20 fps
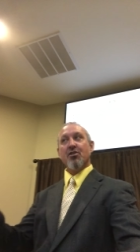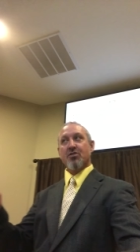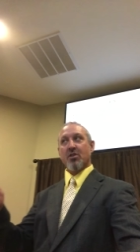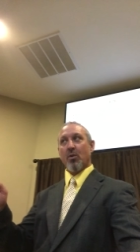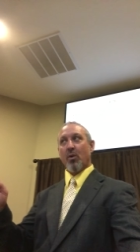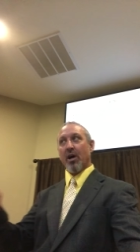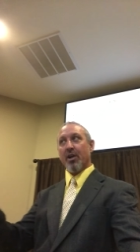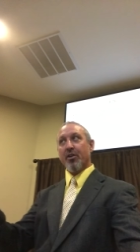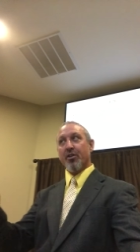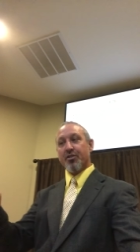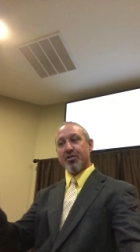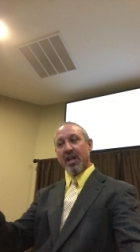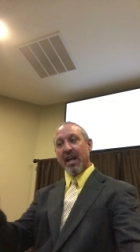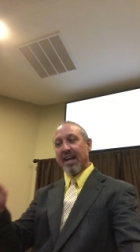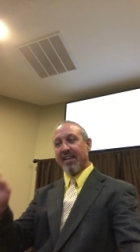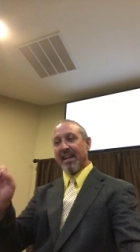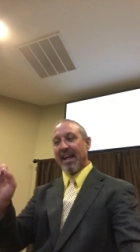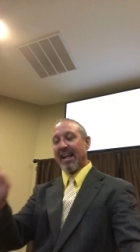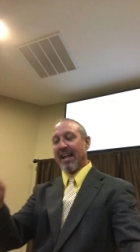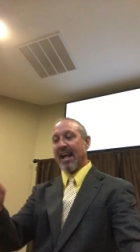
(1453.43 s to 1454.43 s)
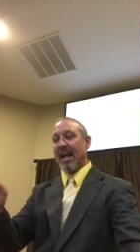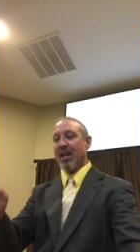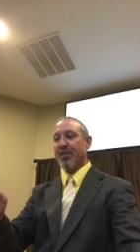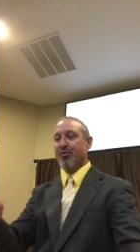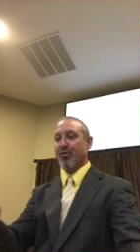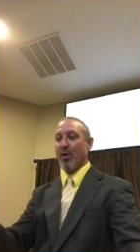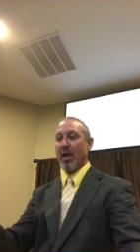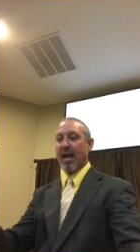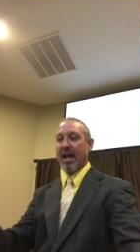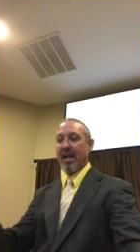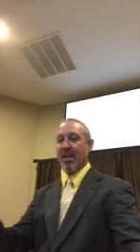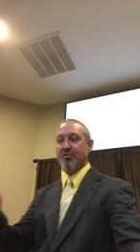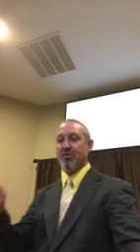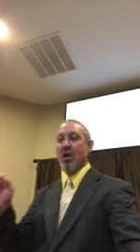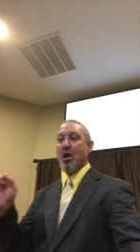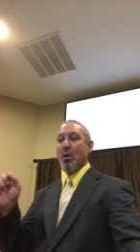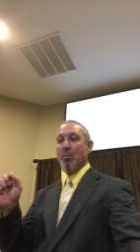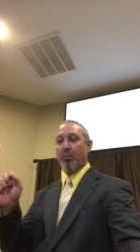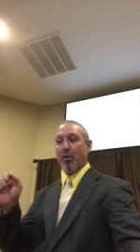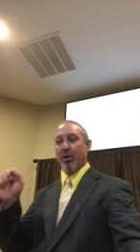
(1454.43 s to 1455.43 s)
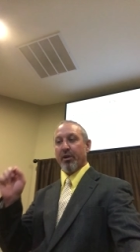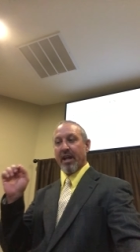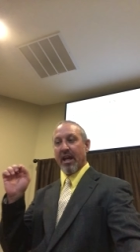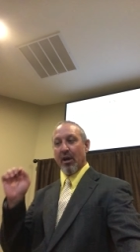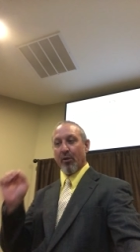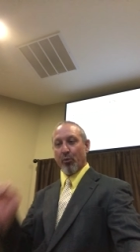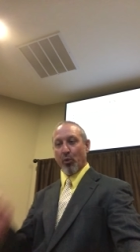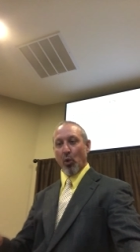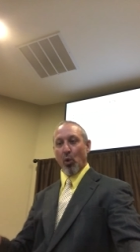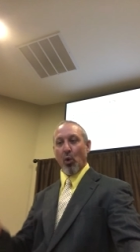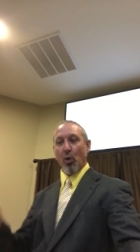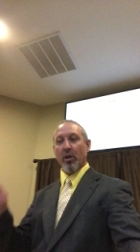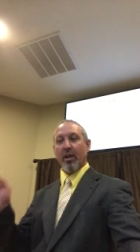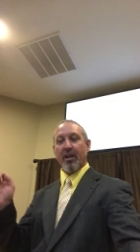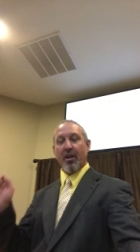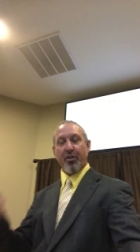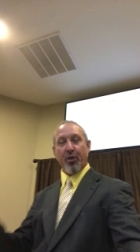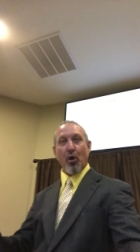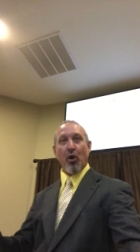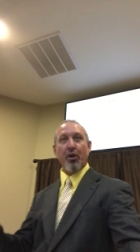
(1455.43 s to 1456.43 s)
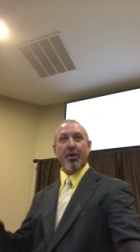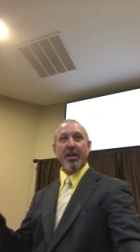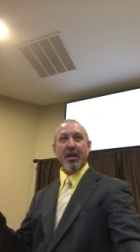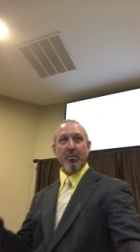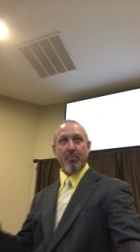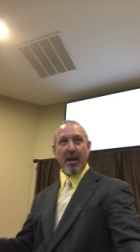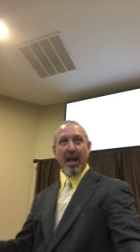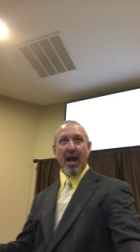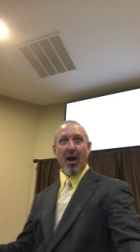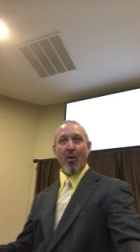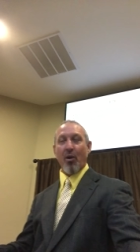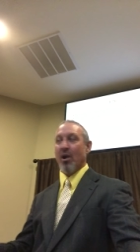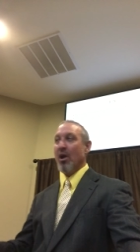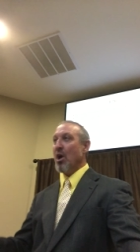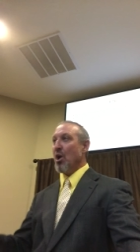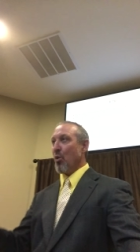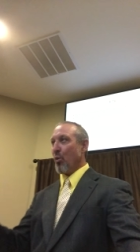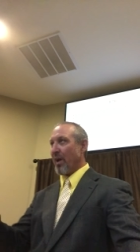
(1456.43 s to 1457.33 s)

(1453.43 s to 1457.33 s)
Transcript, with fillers: So understand that last phrase, put down rule and authority and power.